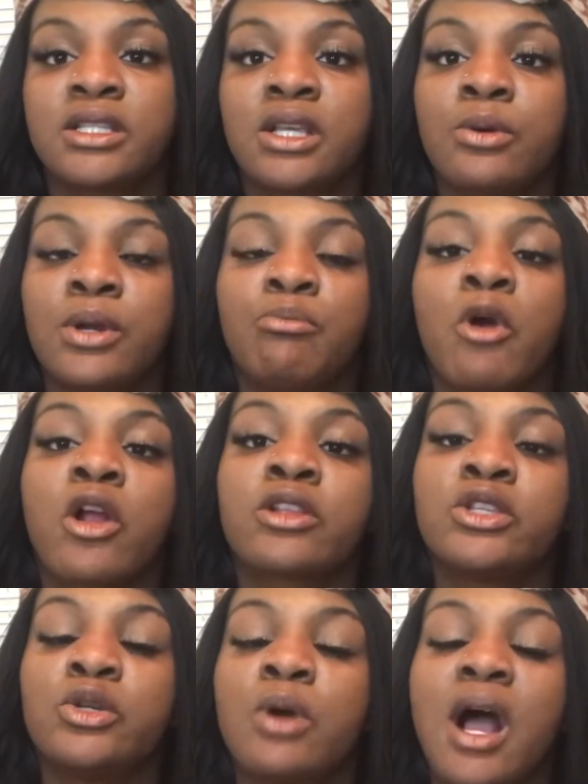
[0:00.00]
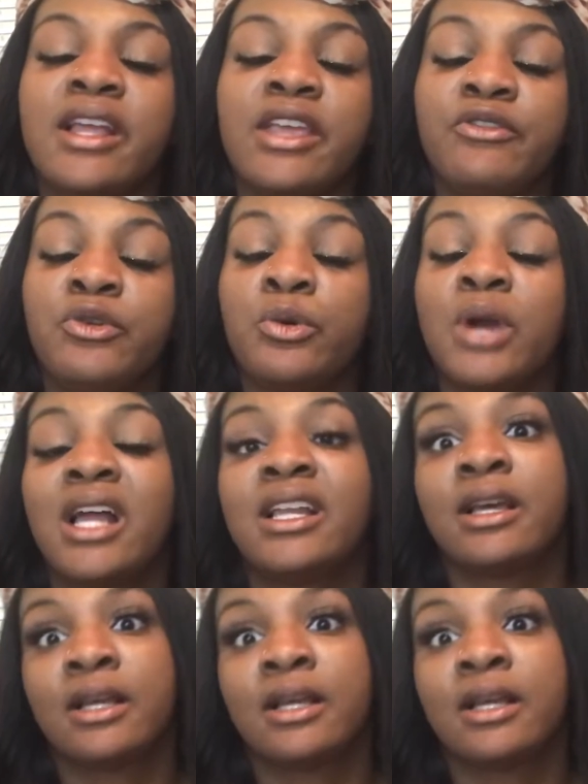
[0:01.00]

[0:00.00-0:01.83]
So in part 2, I'll give you an